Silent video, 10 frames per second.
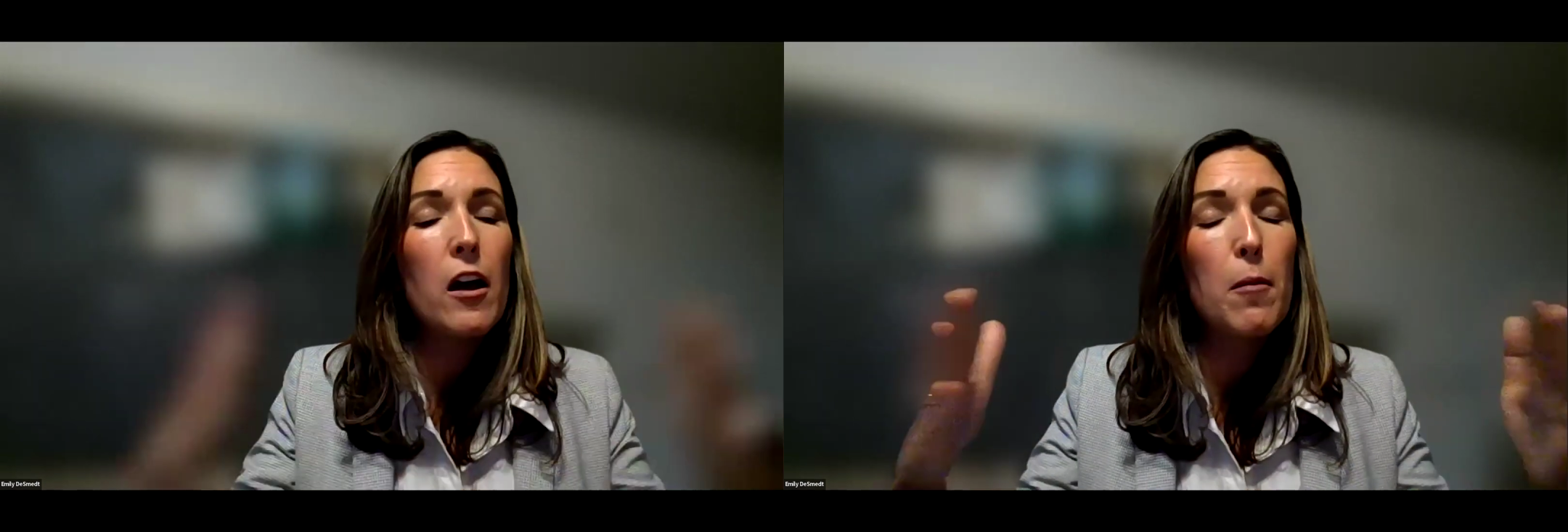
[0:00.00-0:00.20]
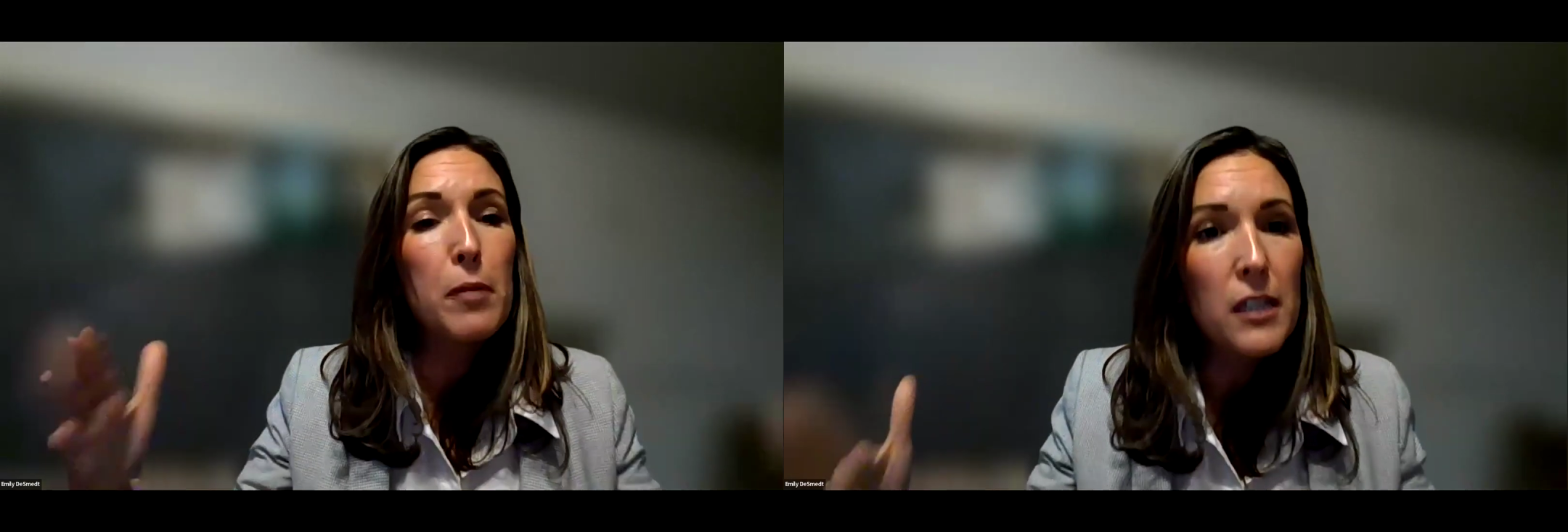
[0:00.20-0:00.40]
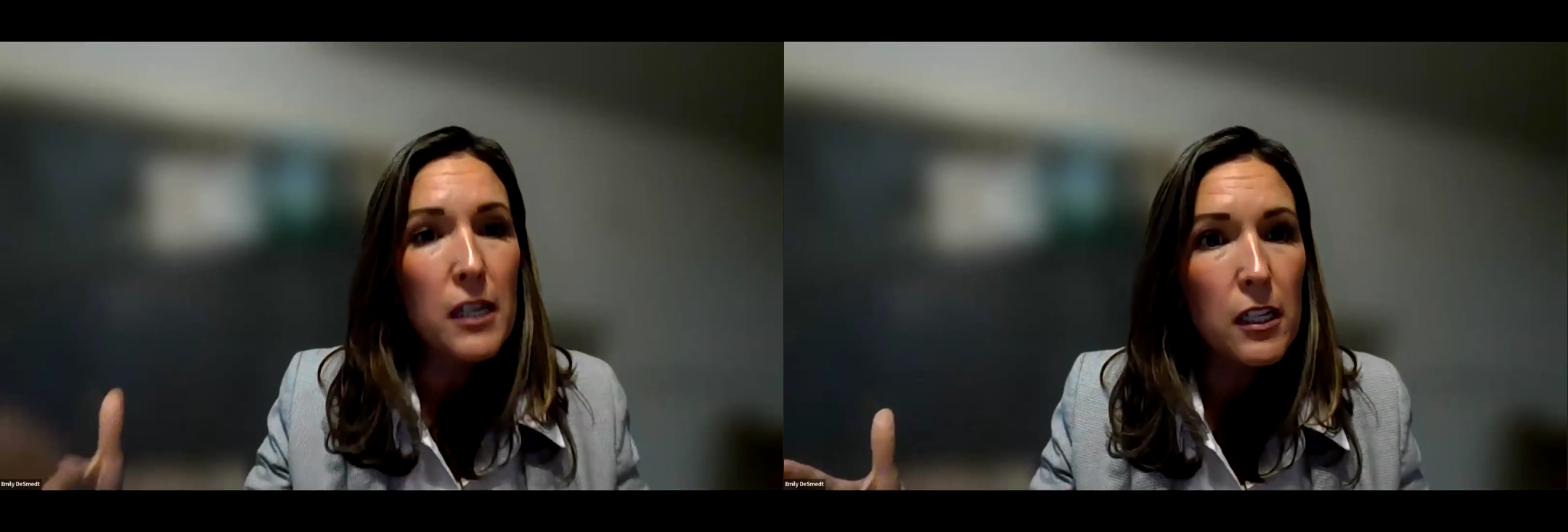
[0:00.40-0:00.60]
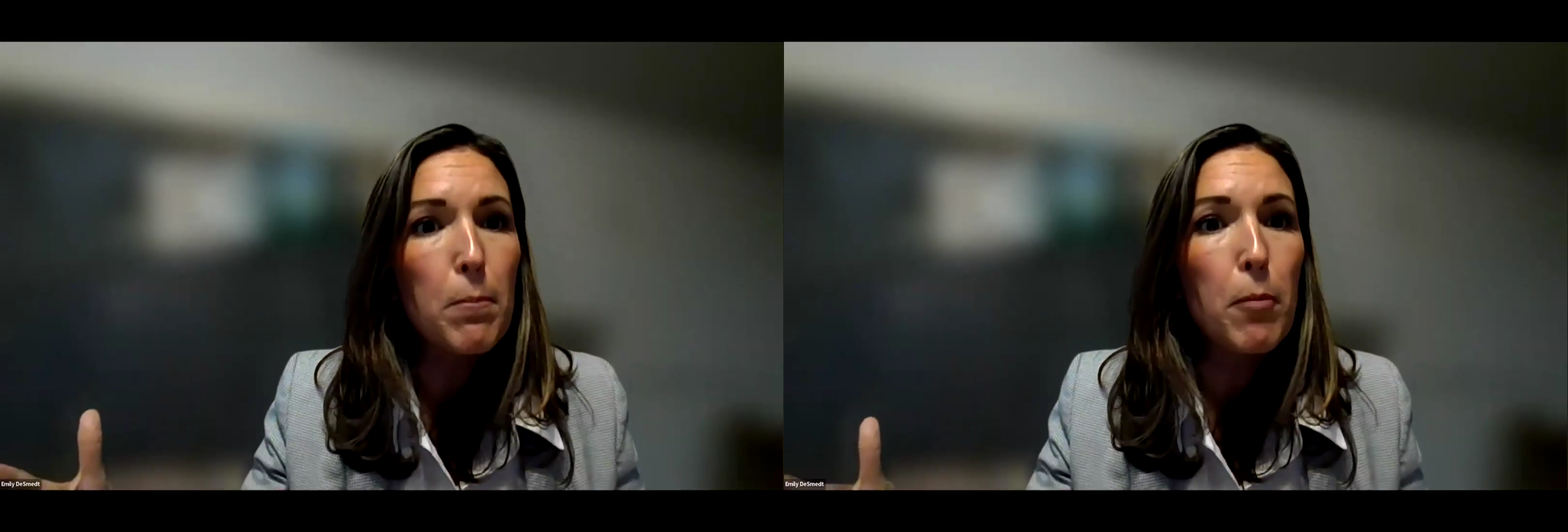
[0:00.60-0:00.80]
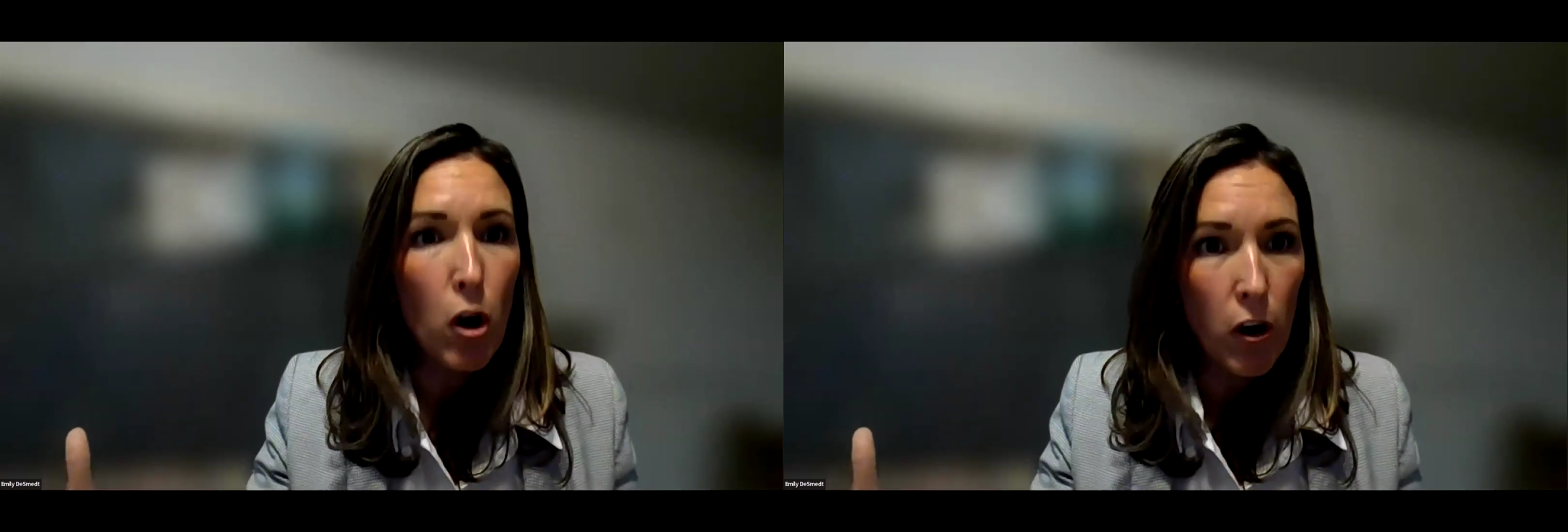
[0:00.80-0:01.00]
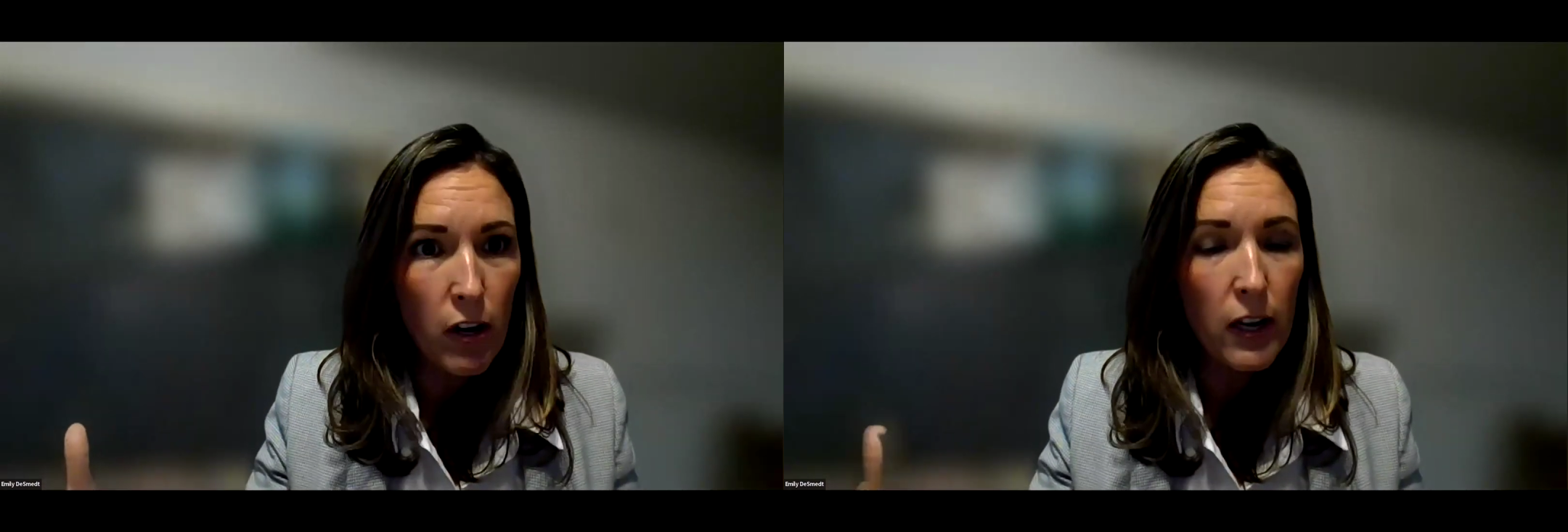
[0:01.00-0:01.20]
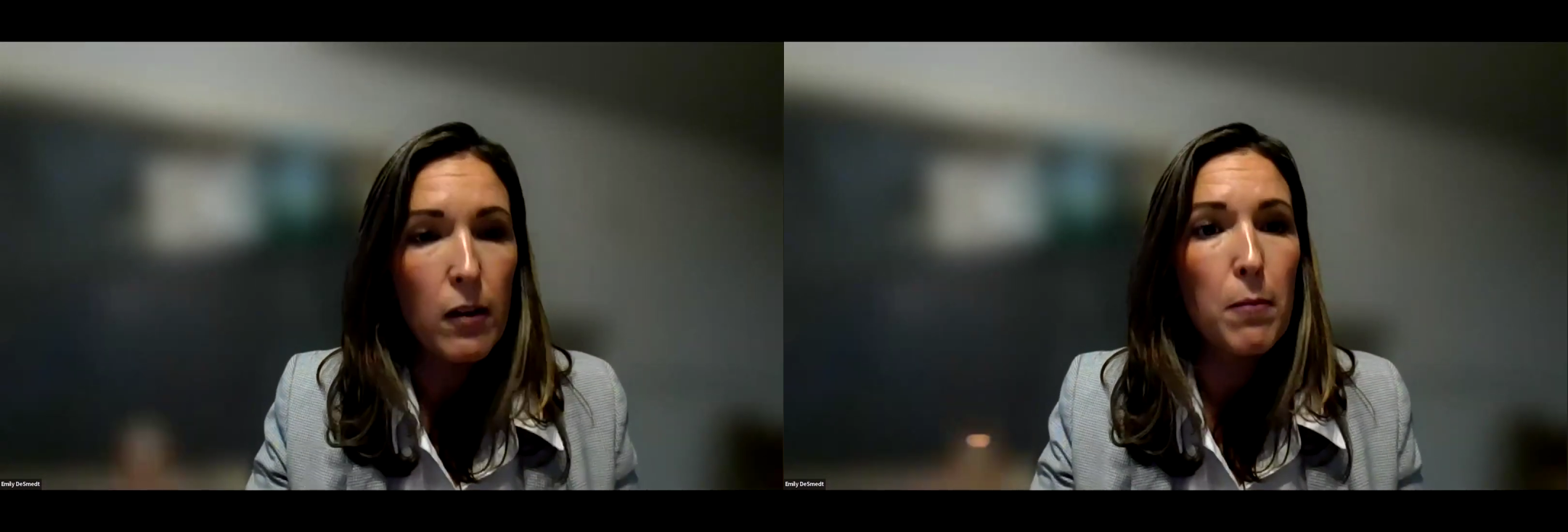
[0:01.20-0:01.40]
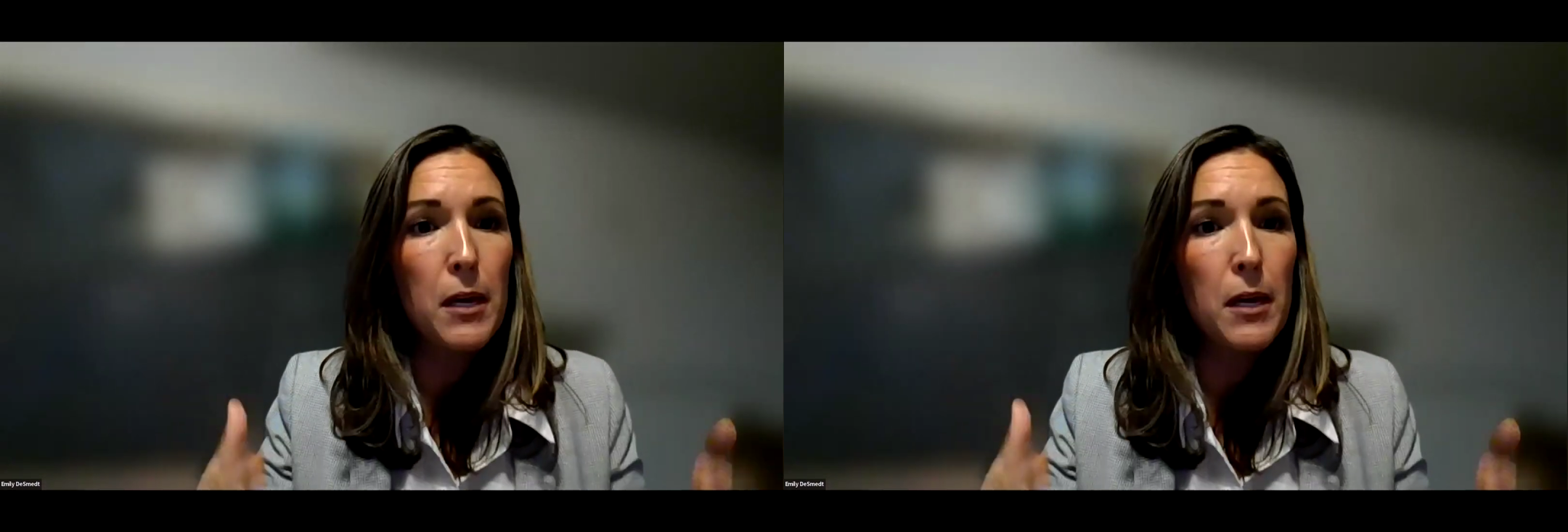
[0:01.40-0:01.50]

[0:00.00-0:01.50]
completely barring